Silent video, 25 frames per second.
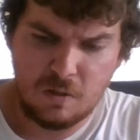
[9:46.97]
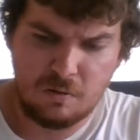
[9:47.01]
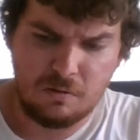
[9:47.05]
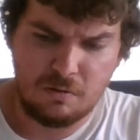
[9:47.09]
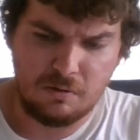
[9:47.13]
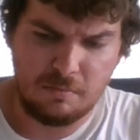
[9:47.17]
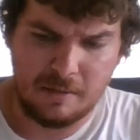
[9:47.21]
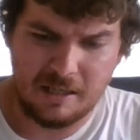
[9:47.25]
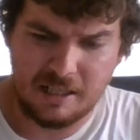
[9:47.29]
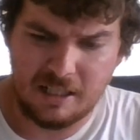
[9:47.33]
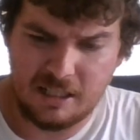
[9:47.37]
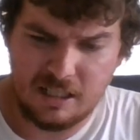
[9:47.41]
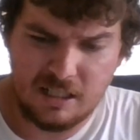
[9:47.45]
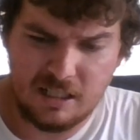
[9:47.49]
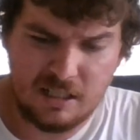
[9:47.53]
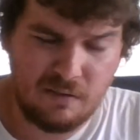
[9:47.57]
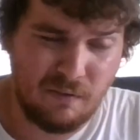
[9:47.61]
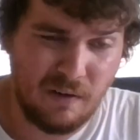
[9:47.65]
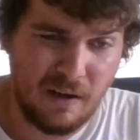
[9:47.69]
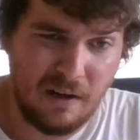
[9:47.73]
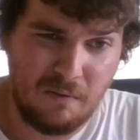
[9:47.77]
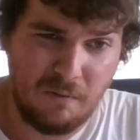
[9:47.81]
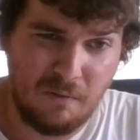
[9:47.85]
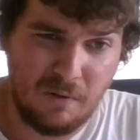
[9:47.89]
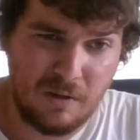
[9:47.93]
were my least
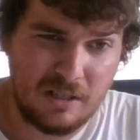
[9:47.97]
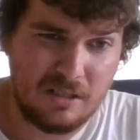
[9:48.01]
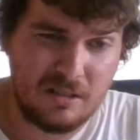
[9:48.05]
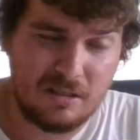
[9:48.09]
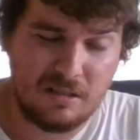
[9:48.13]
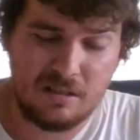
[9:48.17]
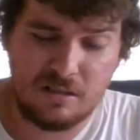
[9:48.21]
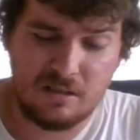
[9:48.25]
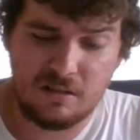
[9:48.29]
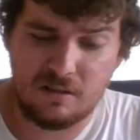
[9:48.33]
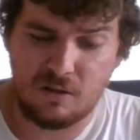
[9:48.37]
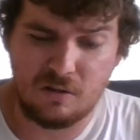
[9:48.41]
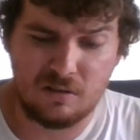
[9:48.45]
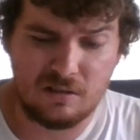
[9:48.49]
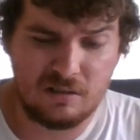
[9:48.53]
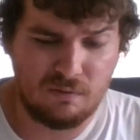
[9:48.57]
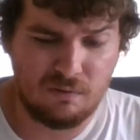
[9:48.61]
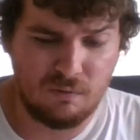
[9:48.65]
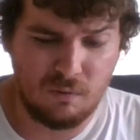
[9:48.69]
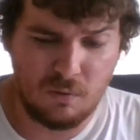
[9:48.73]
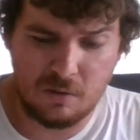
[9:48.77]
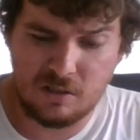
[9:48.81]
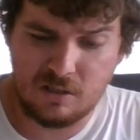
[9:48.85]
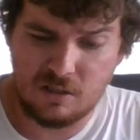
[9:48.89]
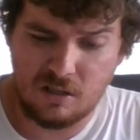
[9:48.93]
favorites. Those
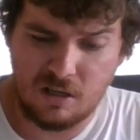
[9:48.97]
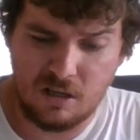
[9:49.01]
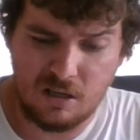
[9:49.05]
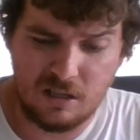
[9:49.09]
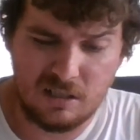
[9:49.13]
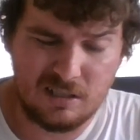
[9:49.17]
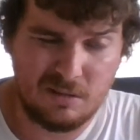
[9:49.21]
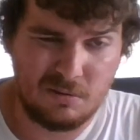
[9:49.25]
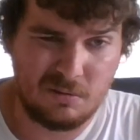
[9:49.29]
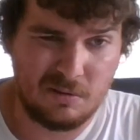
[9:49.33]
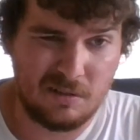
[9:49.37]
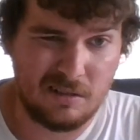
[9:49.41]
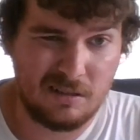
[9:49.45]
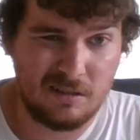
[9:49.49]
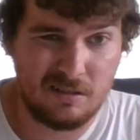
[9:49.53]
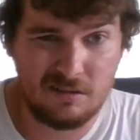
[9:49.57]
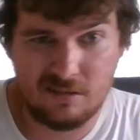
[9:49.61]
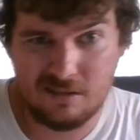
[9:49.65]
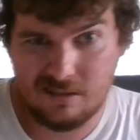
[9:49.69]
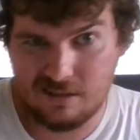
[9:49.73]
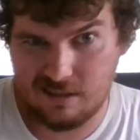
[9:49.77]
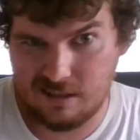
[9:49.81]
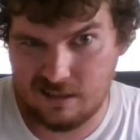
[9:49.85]
four songs were